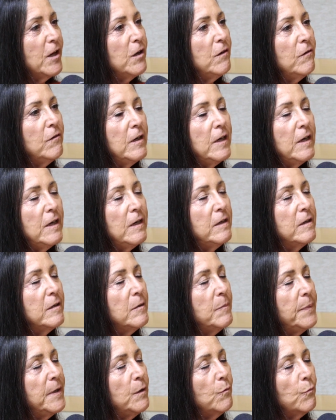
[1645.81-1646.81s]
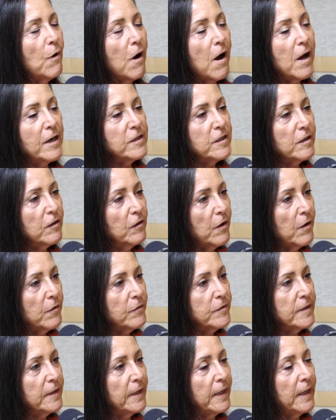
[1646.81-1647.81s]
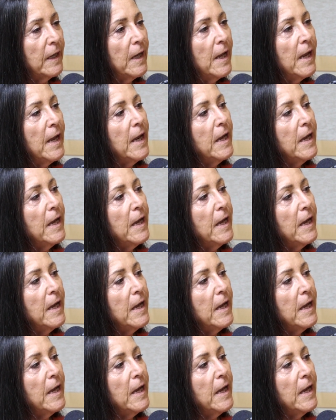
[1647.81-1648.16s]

You need to be watched closely.